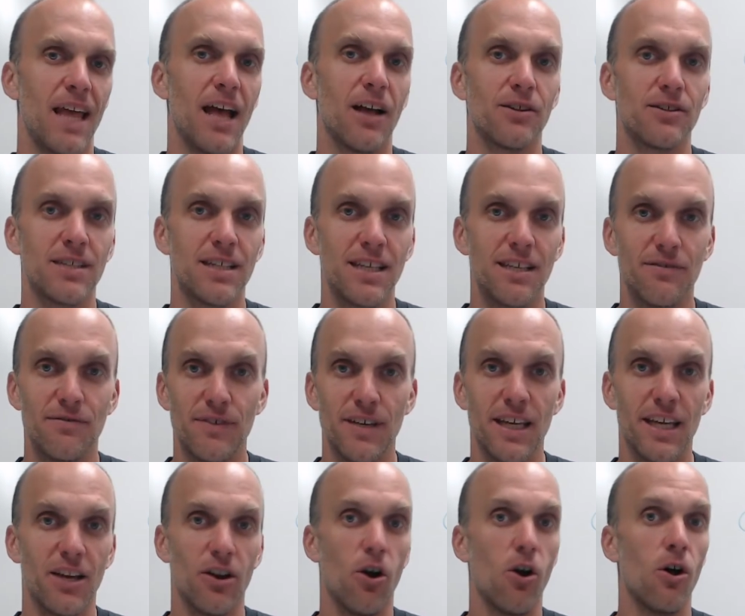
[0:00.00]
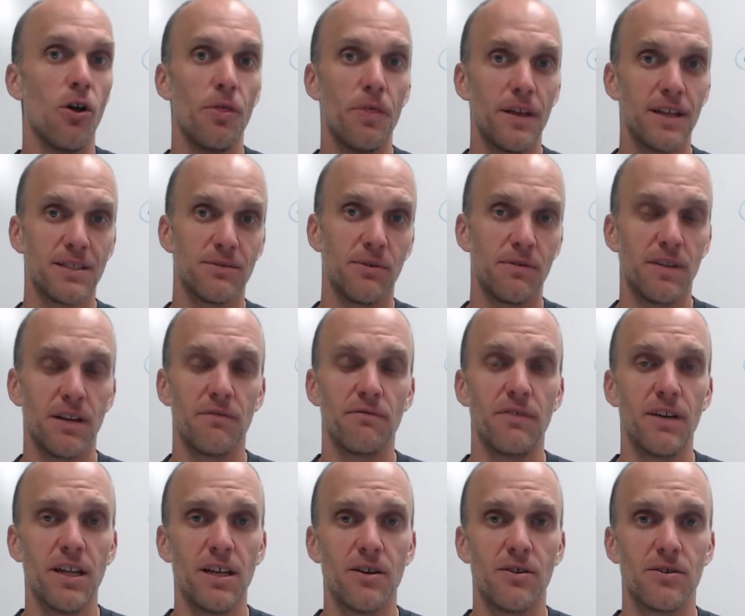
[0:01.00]
L T V, all things that we've done
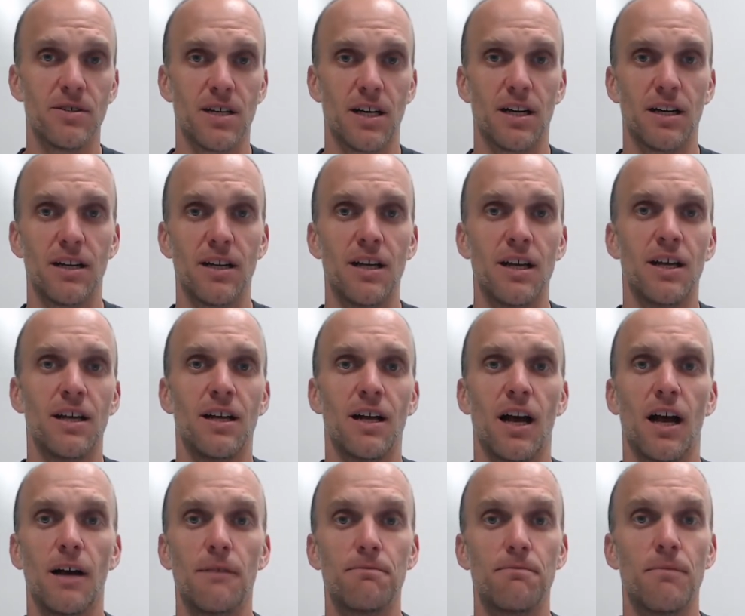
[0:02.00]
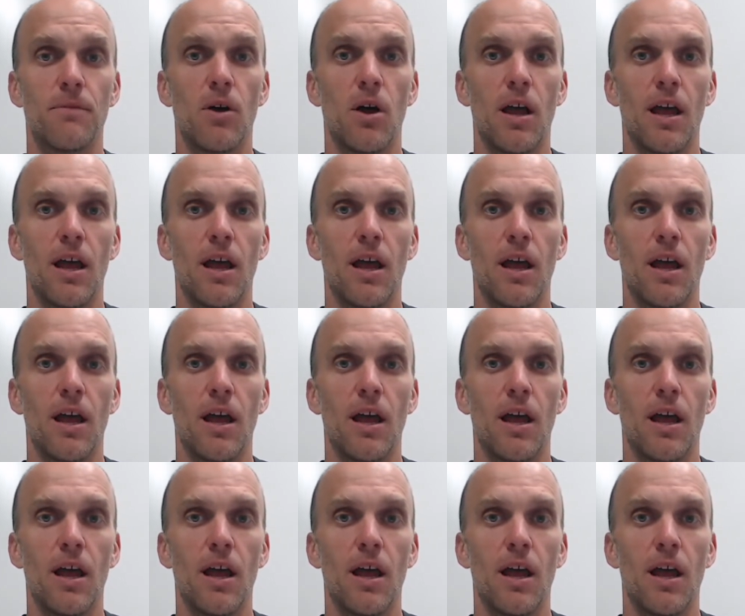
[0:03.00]
videos on, um,